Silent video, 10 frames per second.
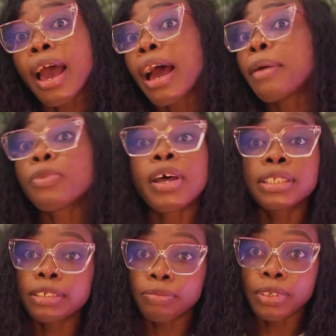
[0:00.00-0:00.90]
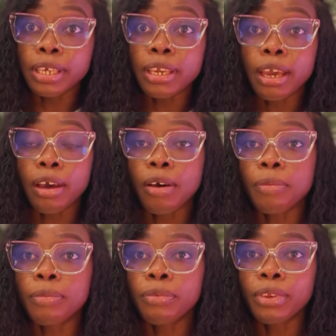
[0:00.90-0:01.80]
I'm not actively
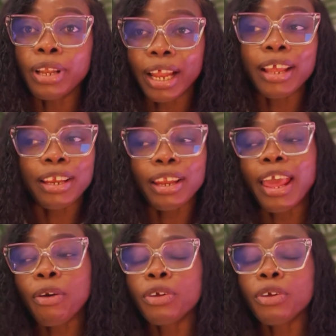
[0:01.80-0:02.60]
like